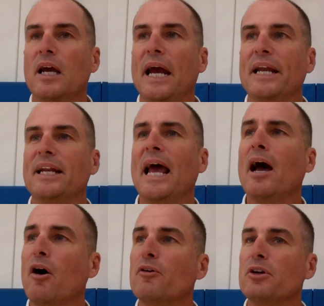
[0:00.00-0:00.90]
And
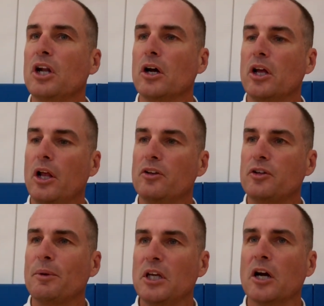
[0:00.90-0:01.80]
now,
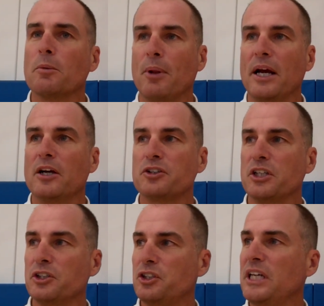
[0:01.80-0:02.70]
some of the younger players
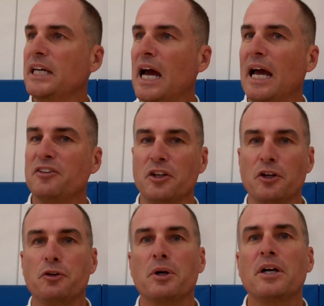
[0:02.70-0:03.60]
can see guys in
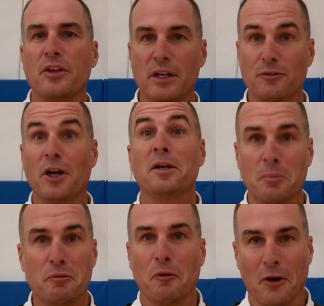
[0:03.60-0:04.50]
a drill that have done it
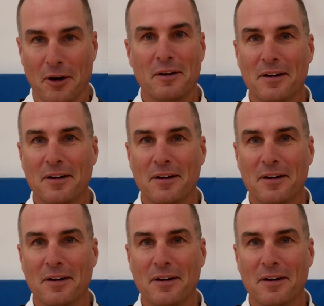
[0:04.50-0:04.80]
before.